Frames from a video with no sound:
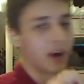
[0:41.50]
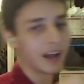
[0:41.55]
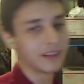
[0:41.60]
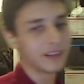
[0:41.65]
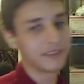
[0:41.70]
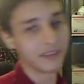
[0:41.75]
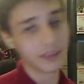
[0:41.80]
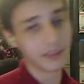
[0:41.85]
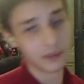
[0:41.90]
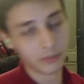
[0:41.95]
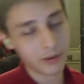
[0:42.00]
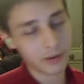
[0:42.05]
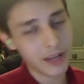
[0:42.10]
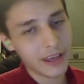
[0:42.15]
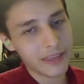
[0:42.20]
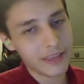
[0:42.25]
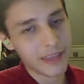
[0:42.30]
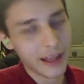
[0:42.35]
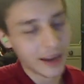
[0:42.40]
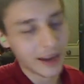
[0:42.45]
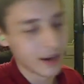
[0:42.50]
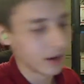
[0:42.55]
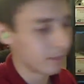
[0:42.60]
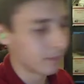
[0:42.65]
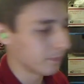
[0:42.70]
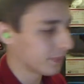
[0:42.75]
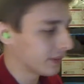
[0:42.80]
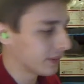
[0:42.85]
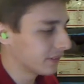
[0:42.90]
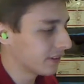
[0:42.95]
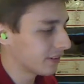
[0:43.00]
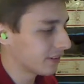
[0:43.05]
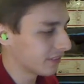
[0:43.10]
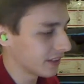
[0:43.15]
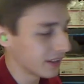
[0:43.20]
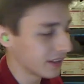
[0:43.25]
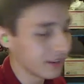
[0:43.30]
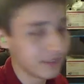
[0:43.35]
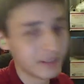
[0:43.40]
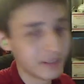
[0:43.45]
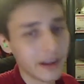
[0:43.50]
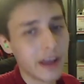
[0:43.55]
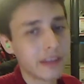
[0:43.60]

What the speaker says: you that this is